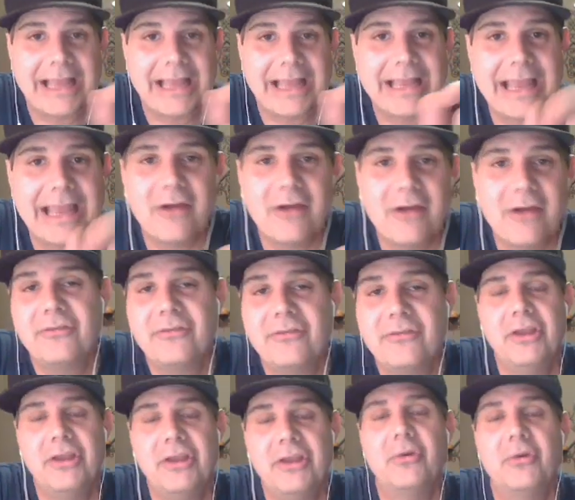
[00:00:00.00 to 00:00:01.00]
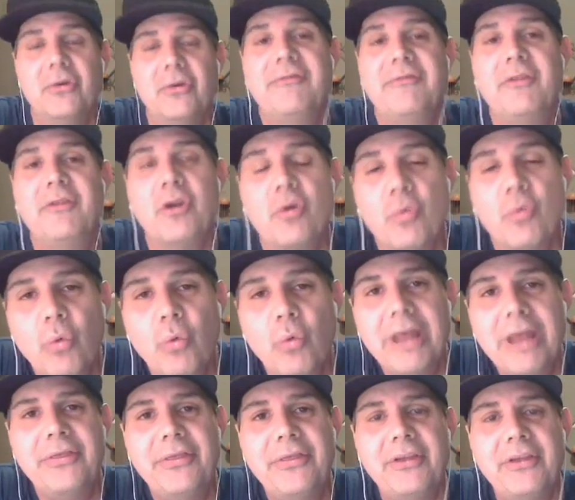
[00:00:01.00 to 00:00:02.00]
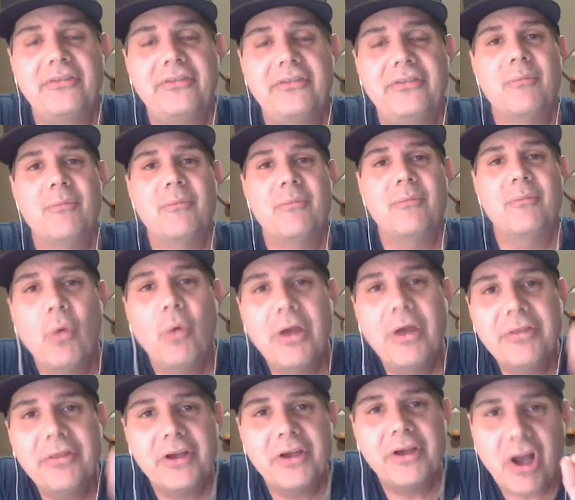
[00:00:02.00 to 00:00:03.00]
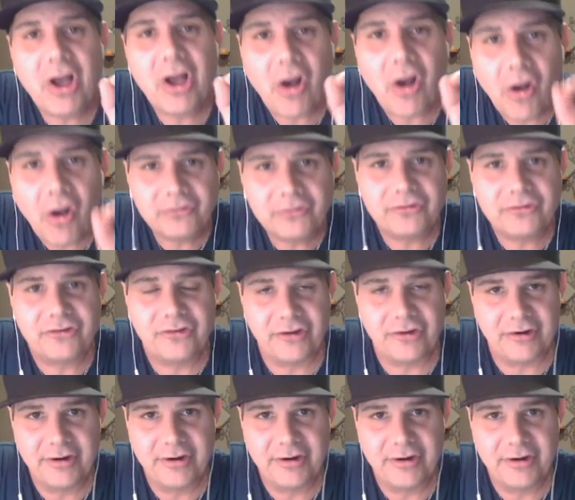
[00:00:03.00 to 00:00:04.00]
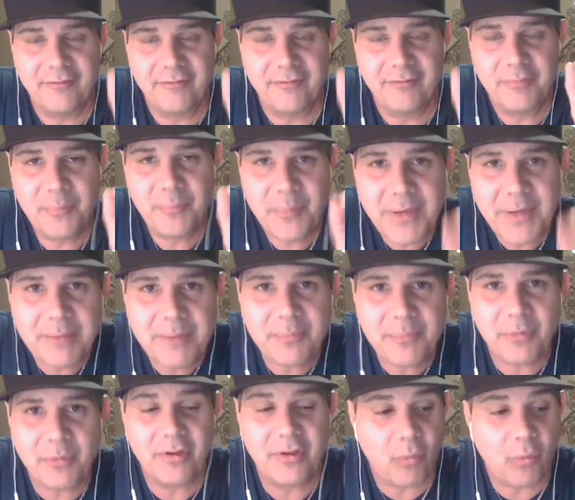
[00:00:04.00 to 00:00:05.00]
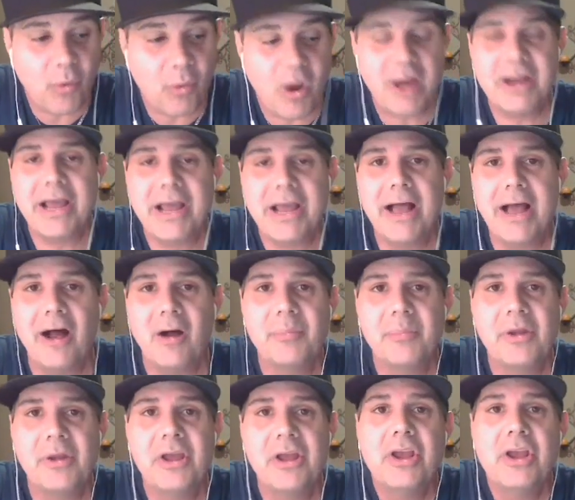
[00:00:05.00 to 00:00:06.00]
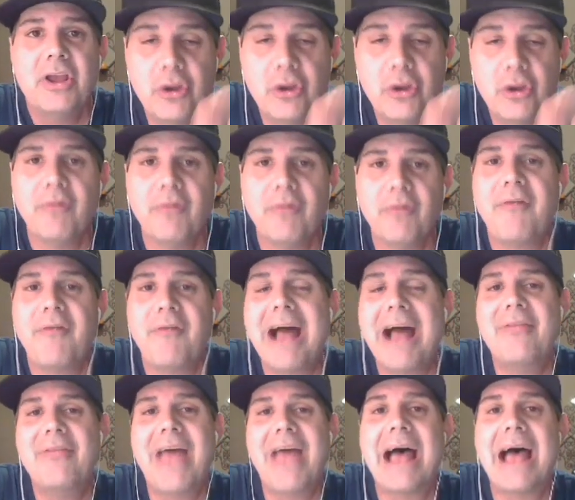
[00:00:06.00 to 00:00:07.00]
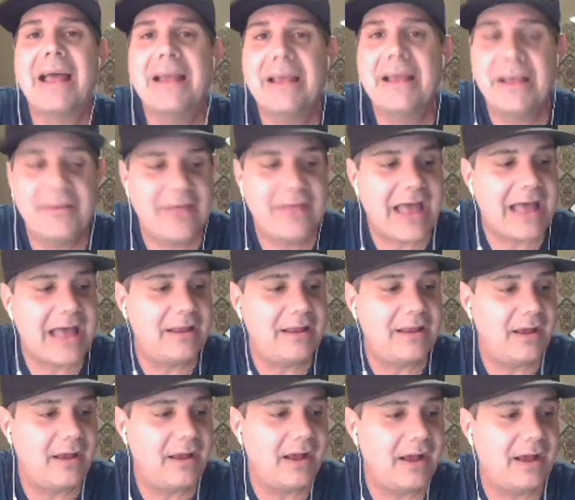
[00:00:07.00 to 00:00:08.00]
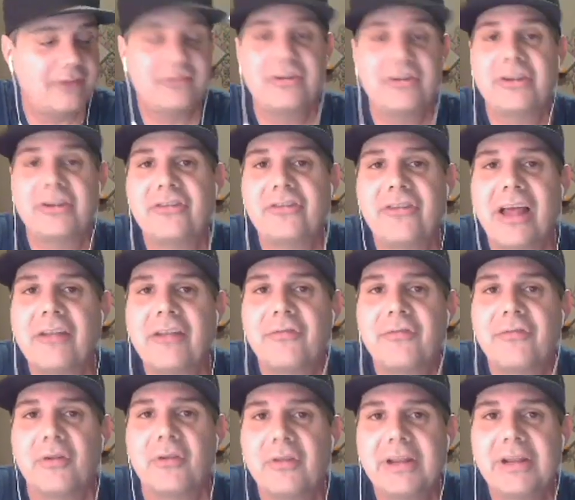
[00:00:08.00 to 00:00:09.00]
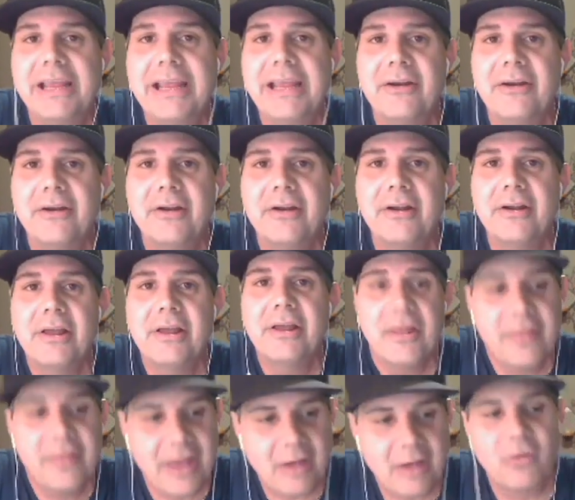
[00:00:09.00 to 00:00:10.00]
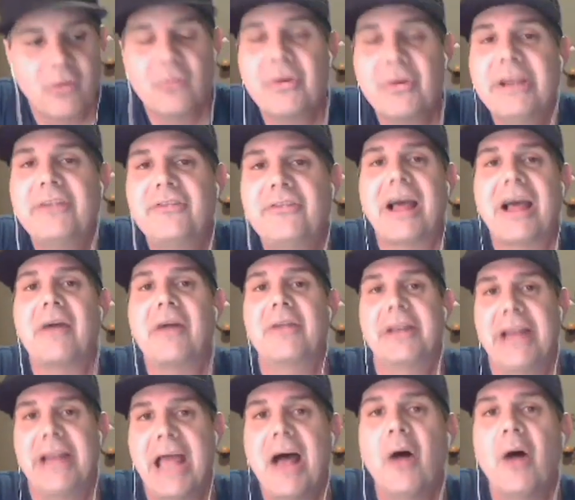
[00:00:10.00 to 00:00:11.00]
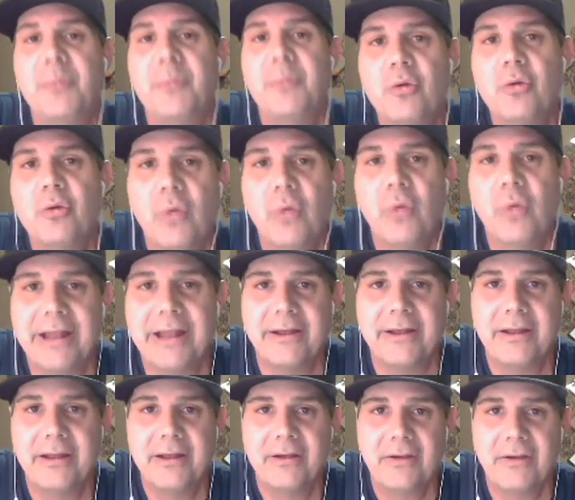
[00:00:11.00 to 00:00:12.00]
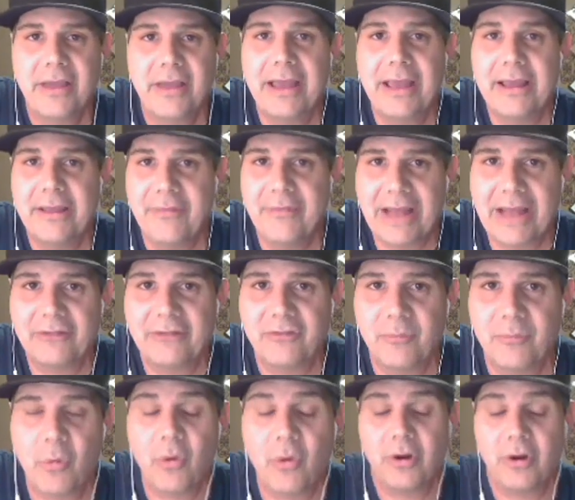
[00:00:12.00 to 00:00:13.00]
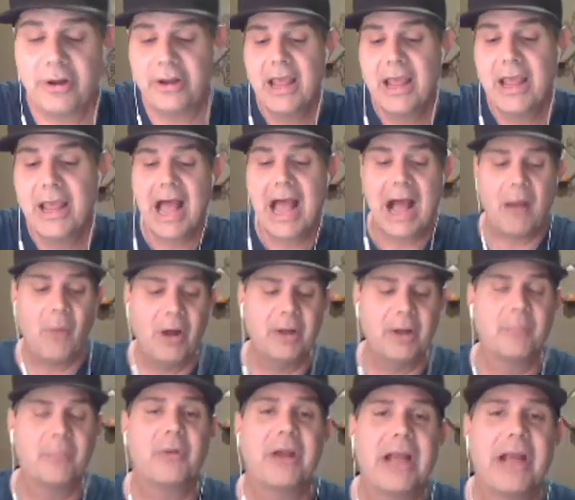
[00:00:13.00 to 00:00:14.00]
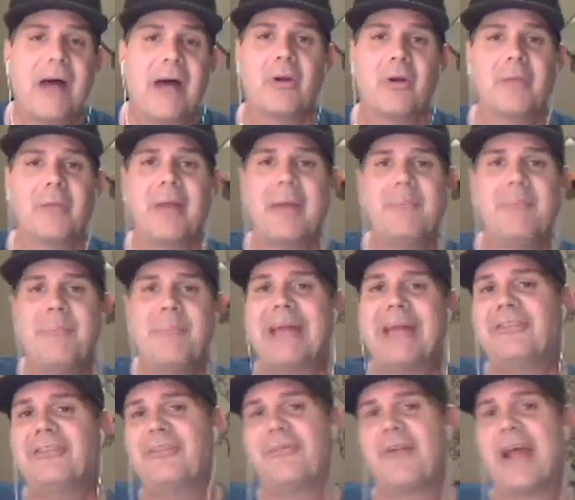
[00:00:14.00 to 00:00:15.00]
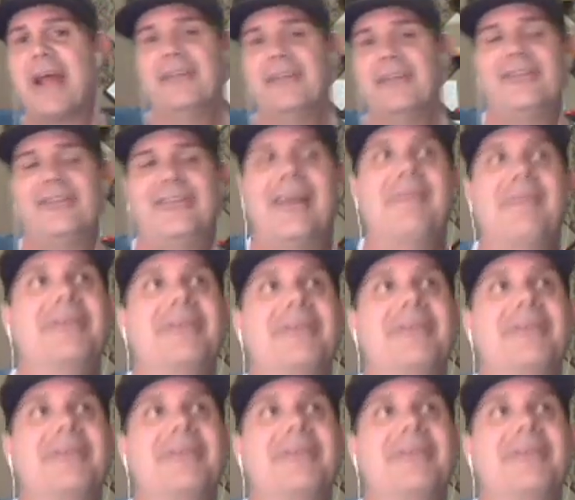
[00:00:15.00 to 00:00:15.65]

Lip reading: And I guarantee you, if you're with a team, with a culture of people that want to help, you will find that successful leader that will reach down and help you win. Okay, and that's important. I want to bring on one of my best friends.